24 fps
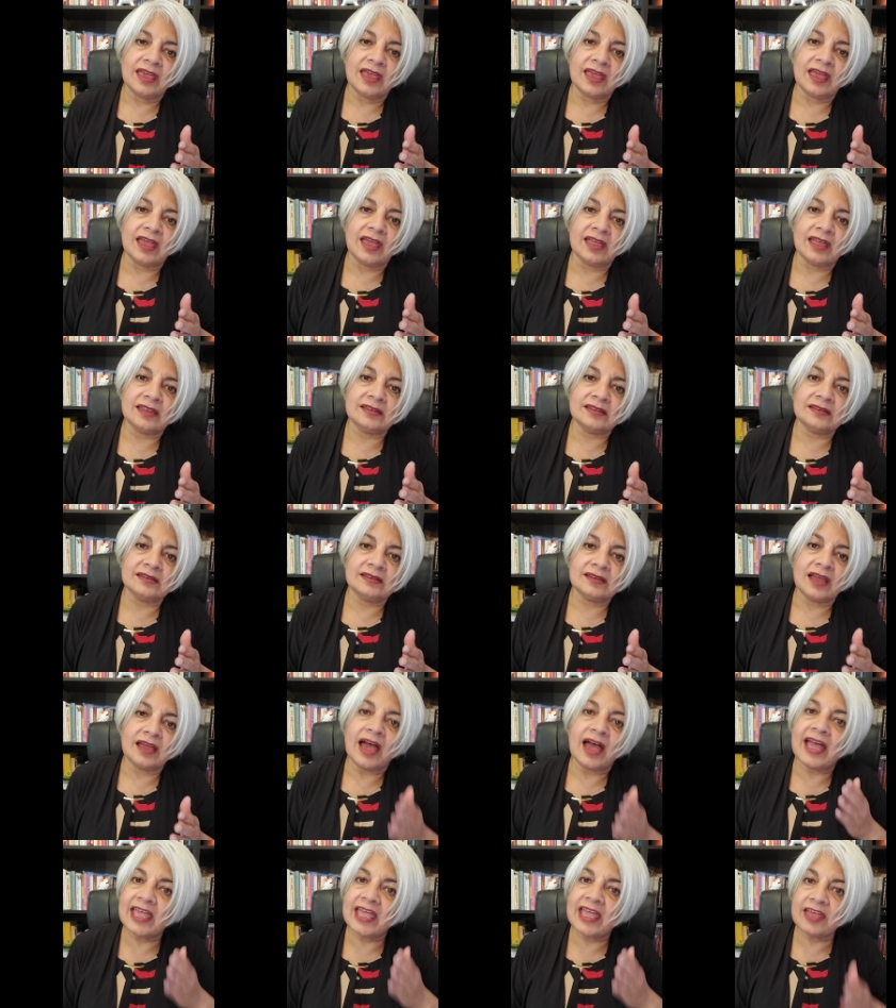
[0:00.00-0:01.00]
And
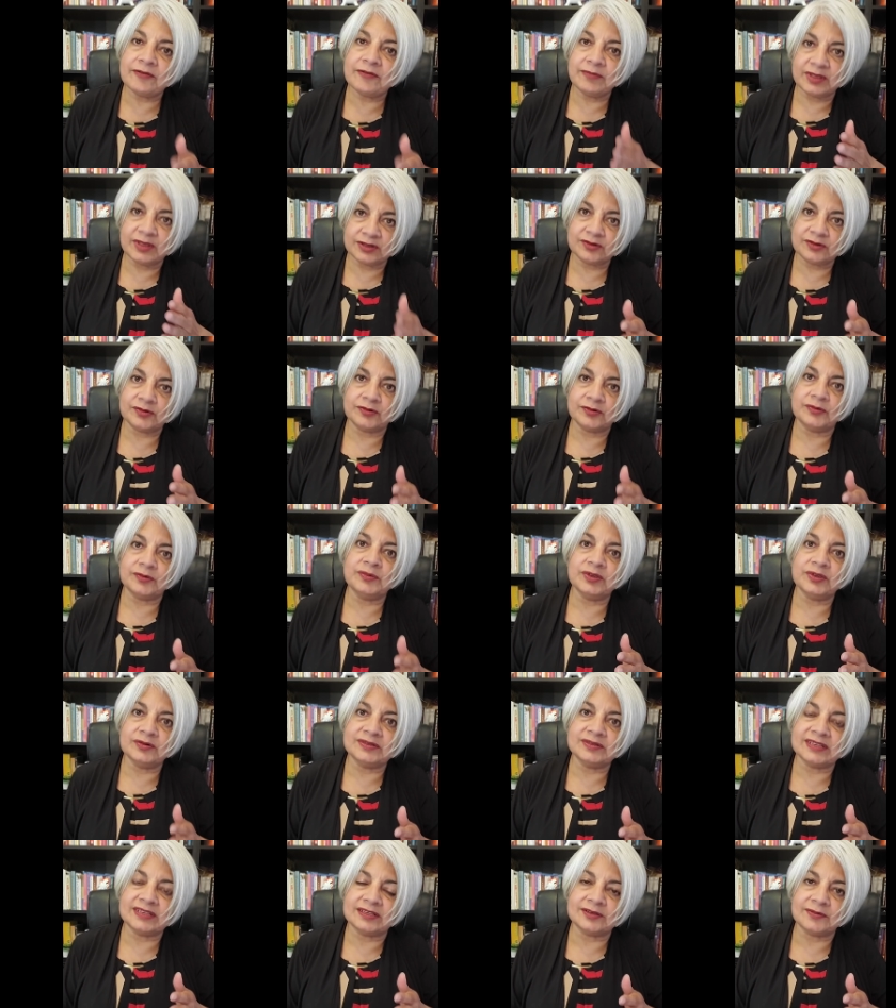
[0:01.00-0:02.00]
I have been through
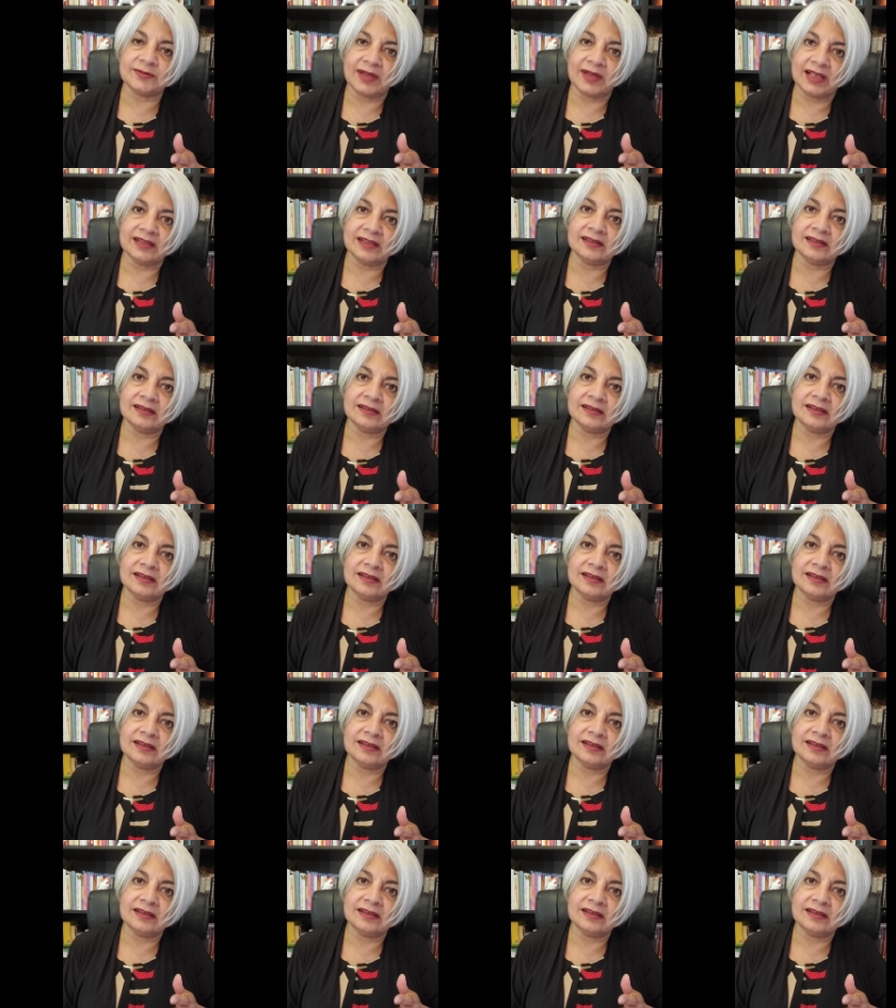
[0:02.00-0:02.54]
abuse as well